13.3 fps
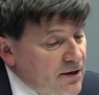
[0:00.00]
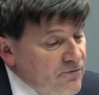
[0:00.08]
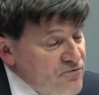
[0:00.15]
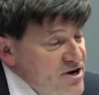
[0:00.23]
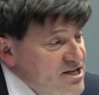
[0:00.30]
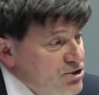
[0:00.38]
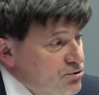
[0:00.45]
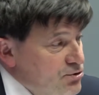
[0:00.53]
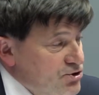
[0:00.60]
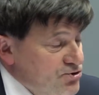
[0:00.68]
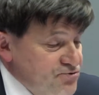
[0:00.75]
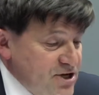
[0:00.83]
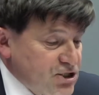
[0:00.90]

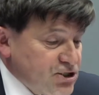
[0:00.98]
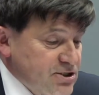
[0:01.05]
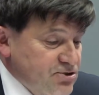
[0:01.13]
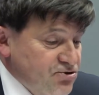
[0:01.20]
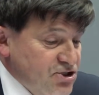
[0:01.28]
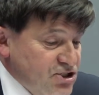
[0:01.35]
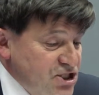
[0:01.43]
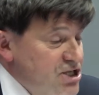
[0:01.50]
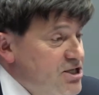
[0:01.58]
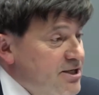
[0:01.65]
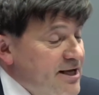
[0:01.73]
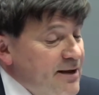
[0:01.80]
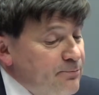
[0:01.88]
resource-rich,
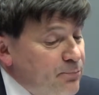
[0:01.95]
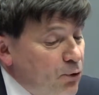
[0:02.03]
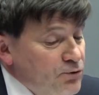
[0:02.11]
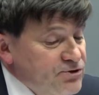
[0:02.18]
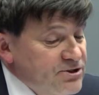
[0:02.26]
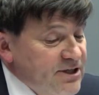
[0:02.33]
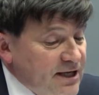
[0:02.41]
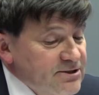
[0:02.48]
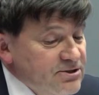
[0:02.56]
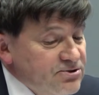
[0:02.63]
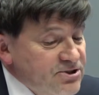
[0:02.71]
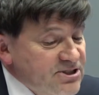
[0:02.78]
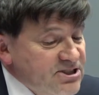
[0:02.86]
strategically important
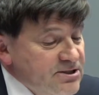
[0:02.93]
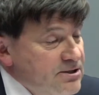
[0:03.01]
countries,